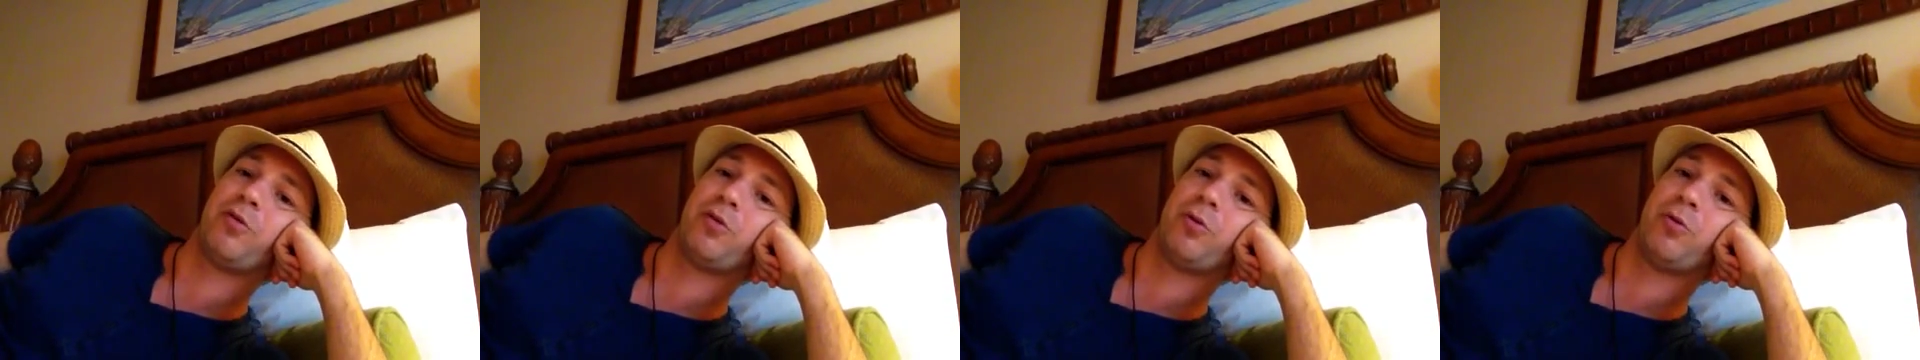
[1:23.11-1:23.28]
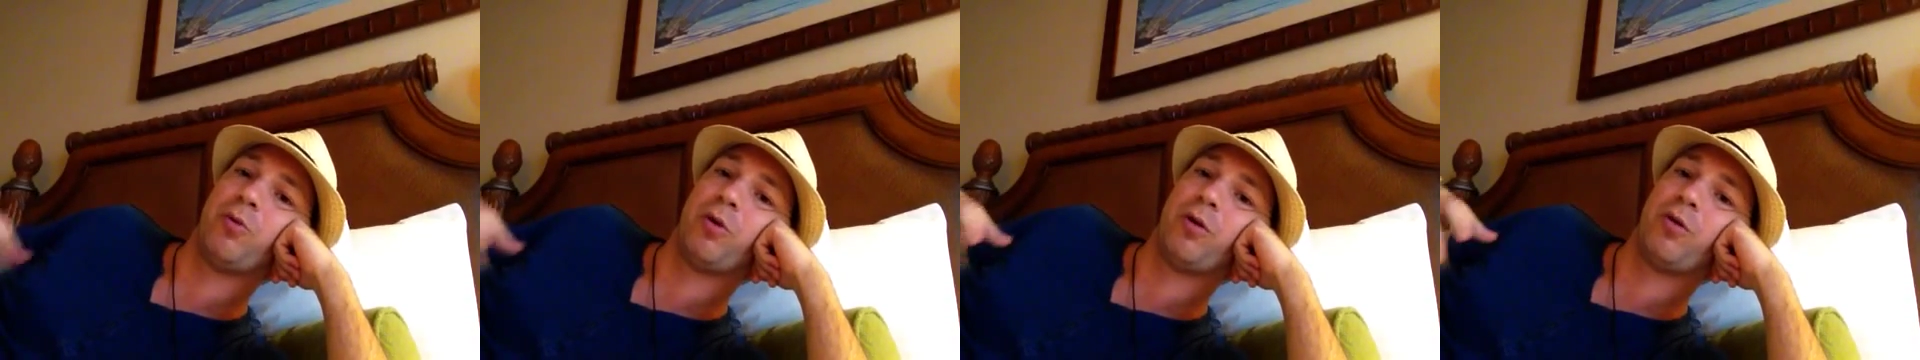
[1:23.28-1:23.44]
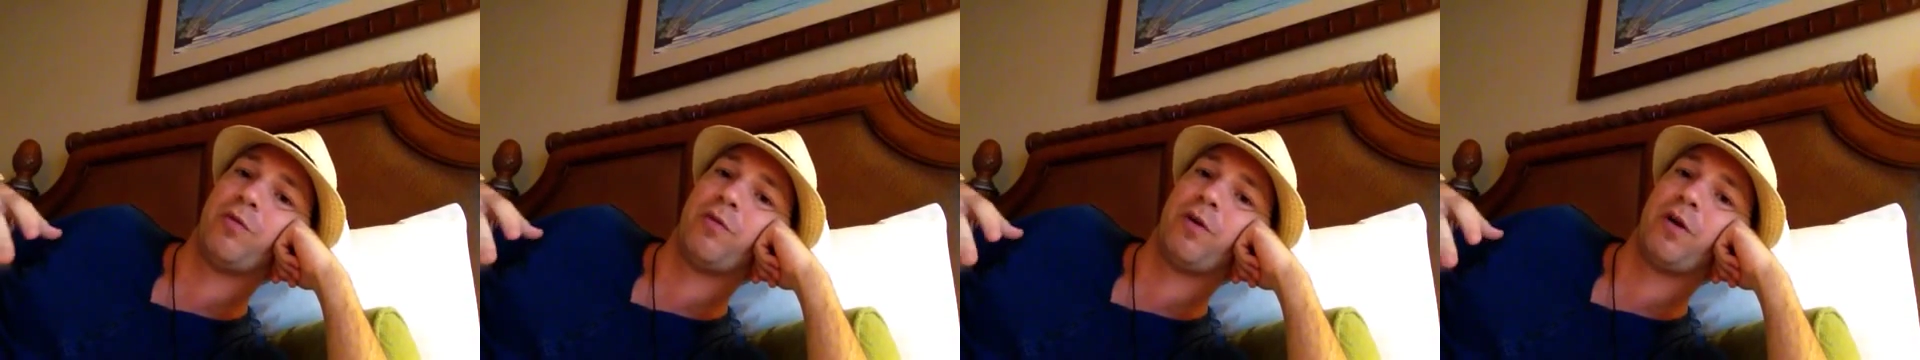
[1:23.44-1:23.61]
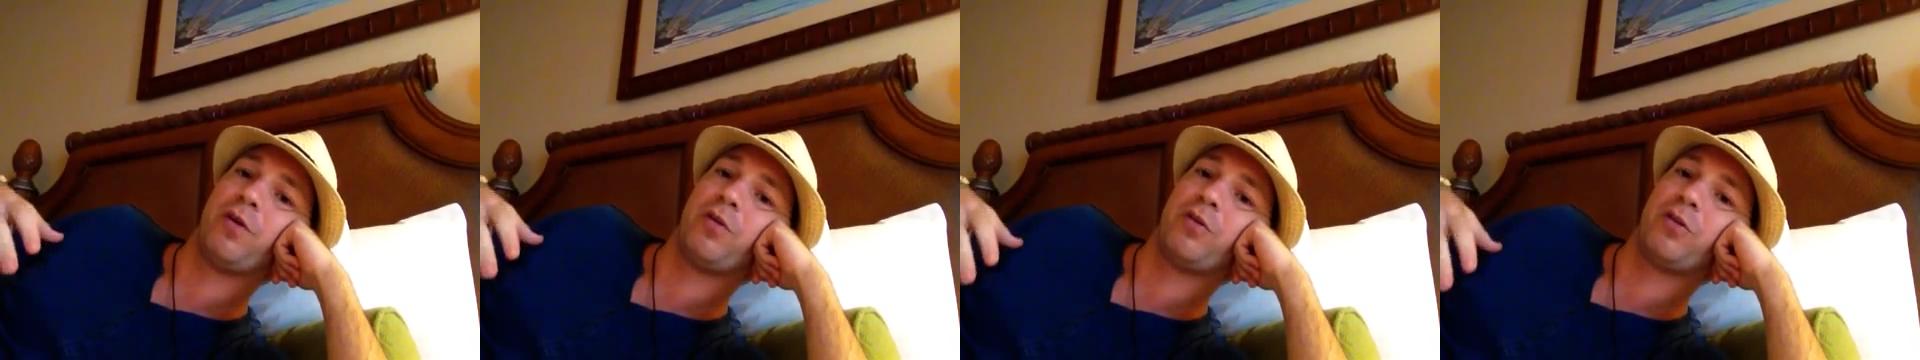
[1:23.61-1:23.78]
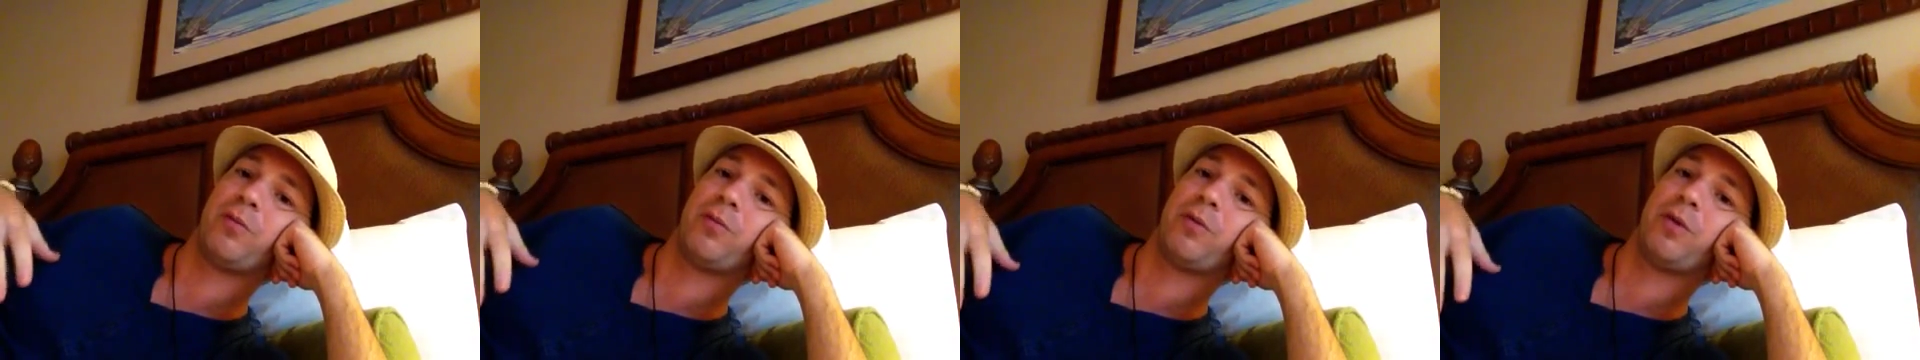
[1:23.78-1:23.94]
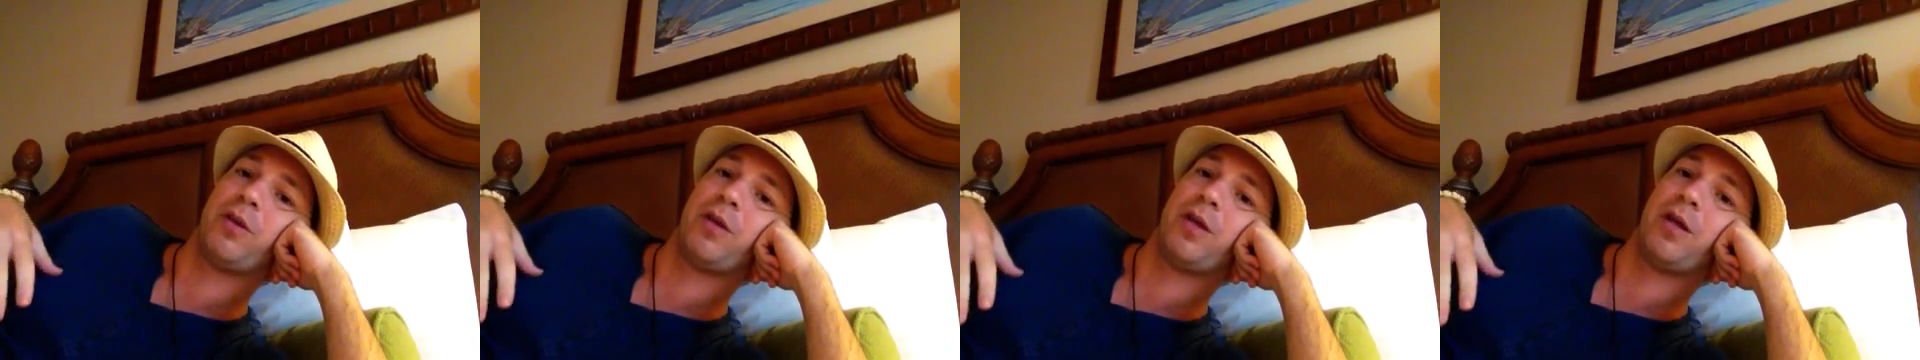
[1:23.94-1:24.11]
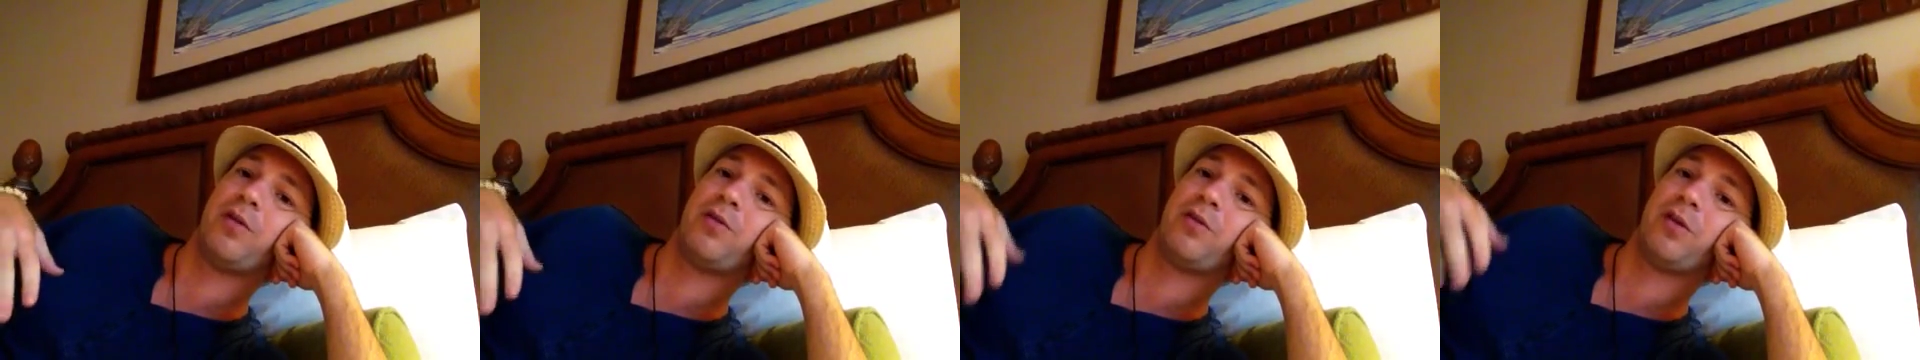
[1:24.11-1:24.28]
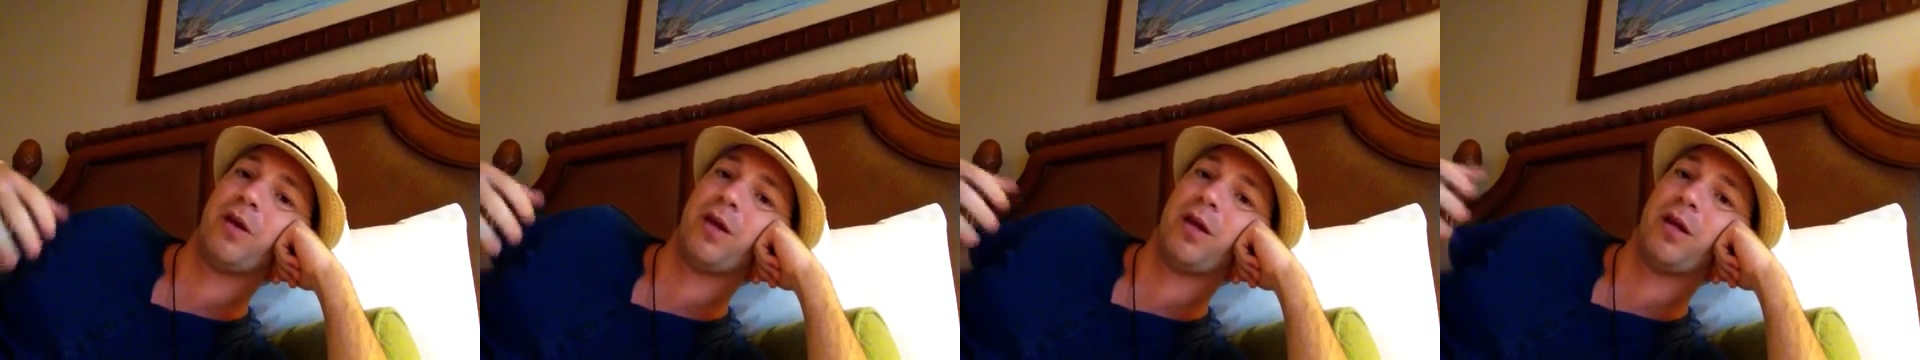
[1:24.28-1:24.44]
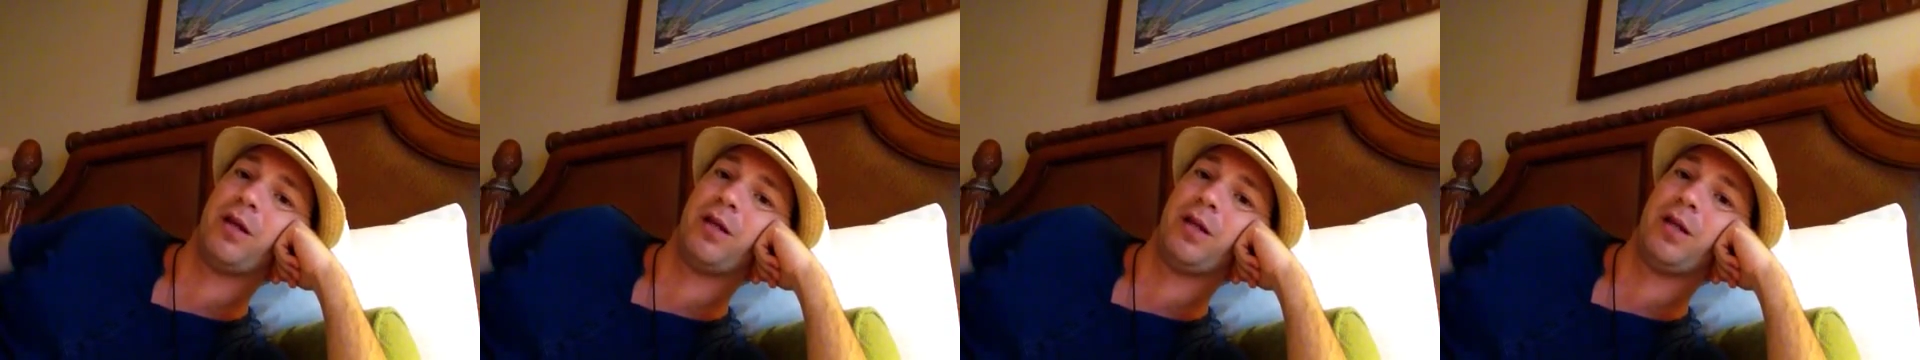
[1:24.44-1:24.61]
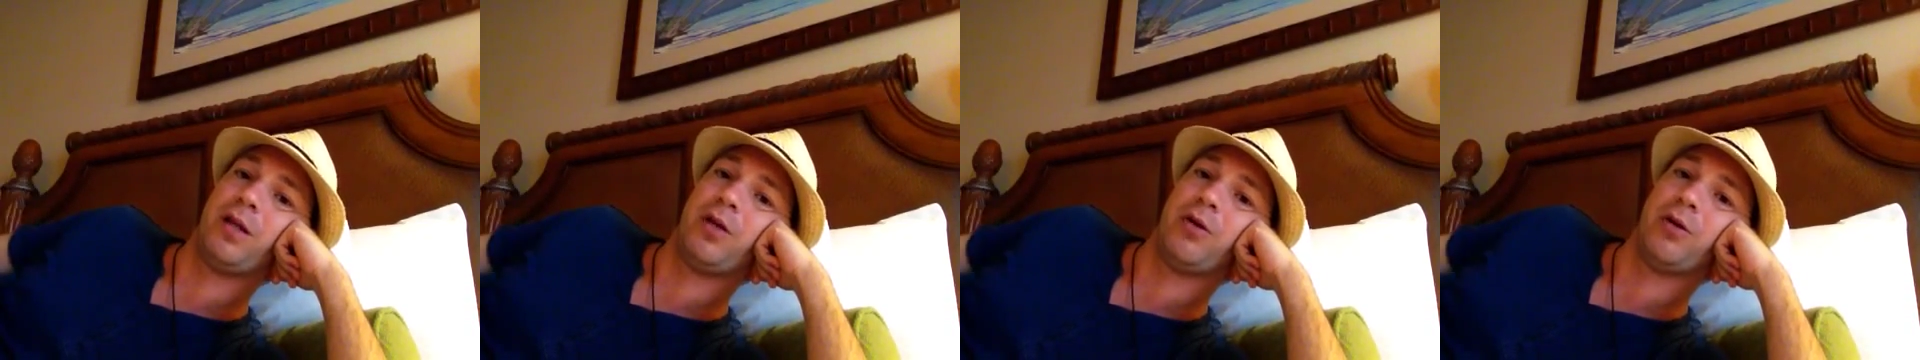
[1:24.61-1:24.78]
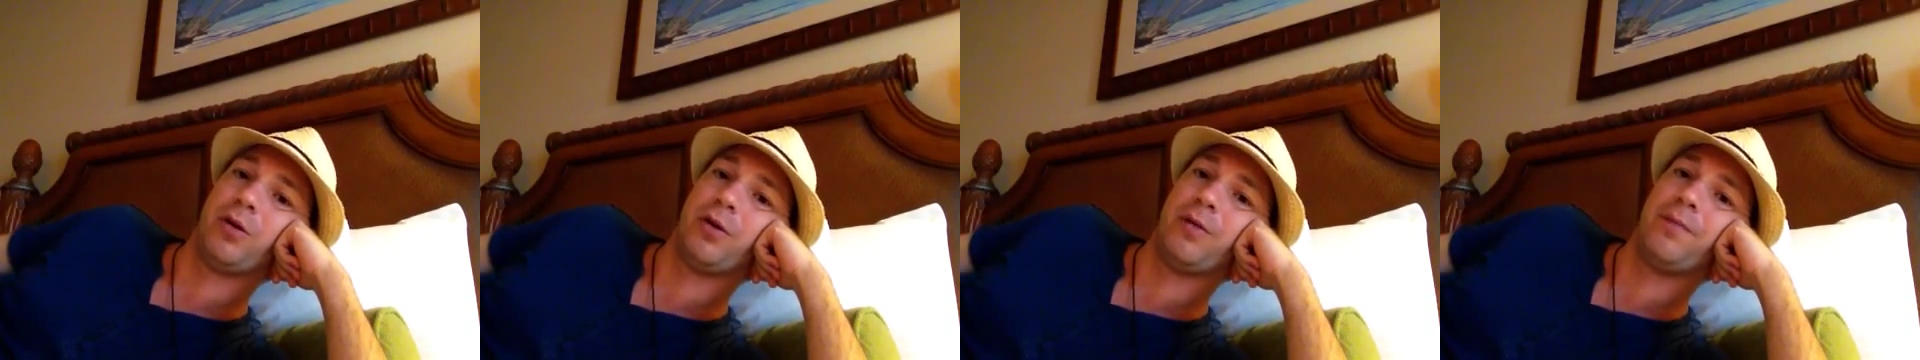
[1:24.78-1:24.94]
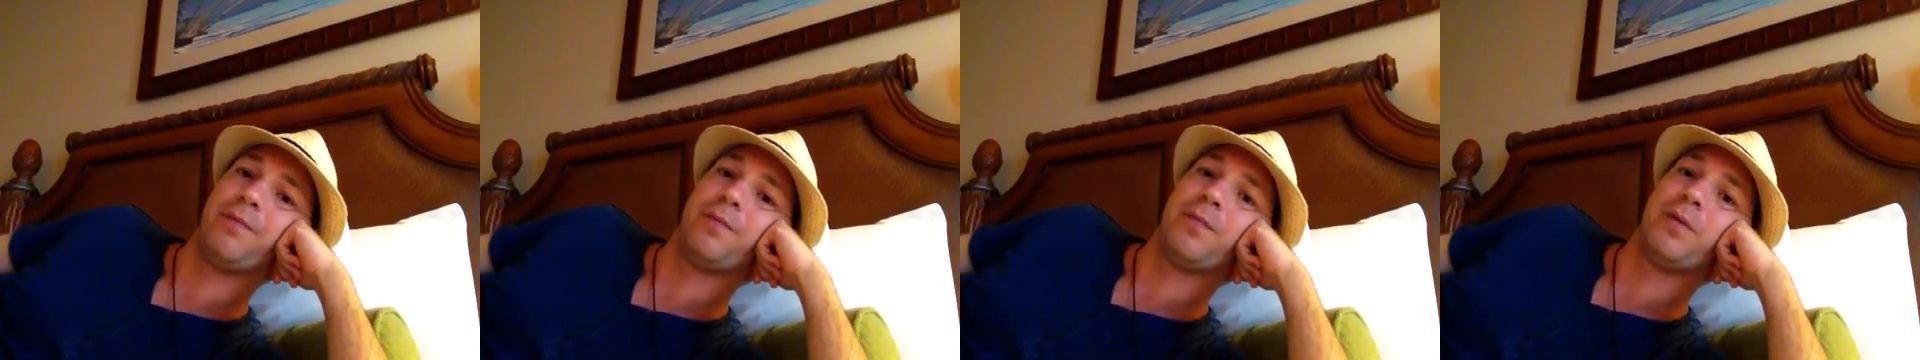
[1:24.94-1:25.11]
you want to find somebody that's
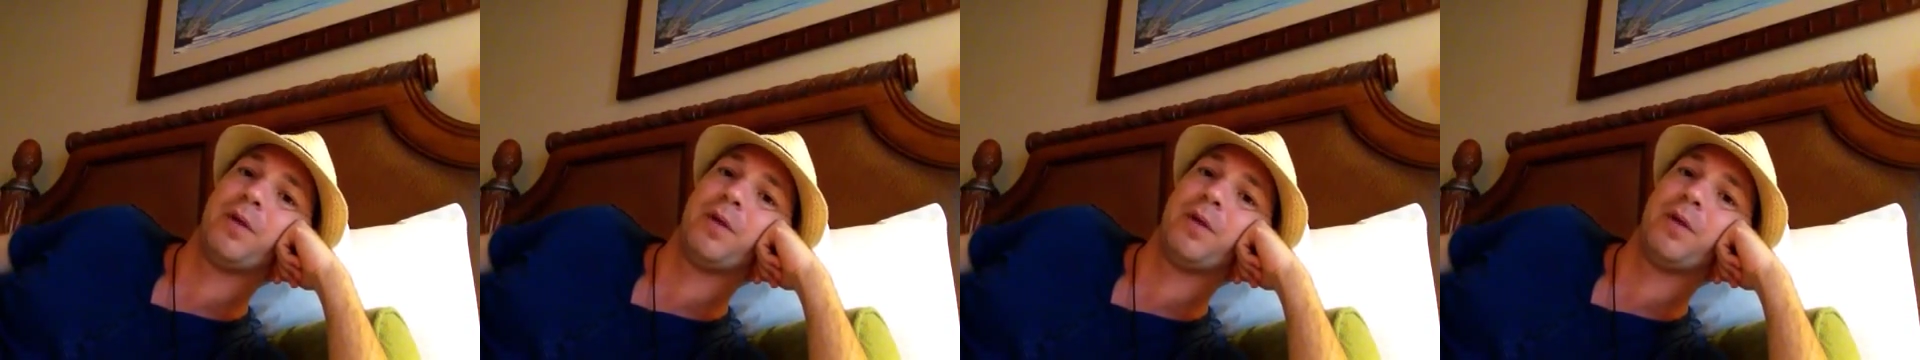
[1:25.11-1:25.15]
adherent.